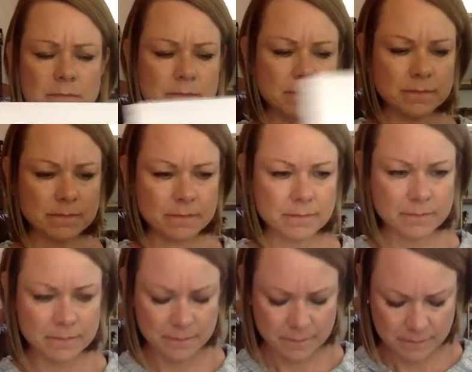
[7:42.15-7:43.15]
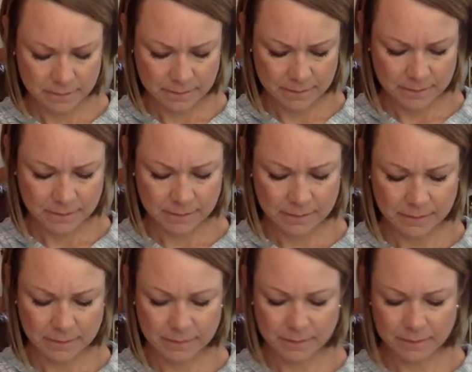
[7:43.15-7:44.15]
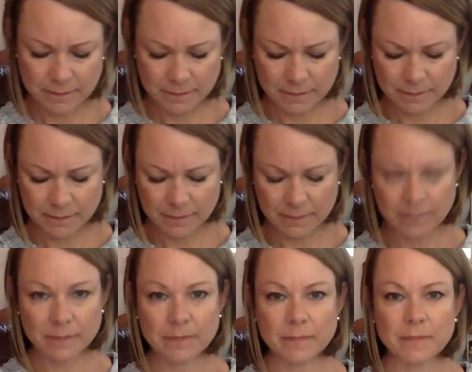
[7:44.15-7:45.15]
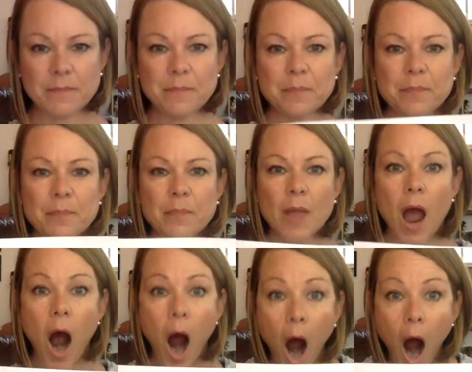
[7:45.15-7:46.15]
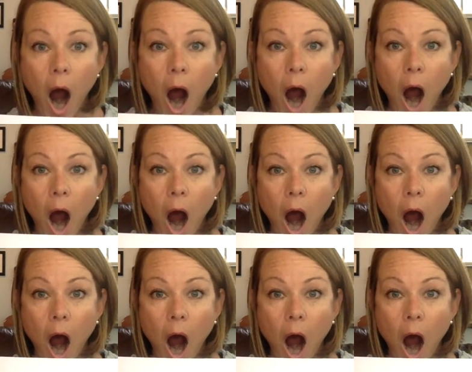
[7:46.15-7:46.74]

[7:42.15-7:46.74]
[no speech]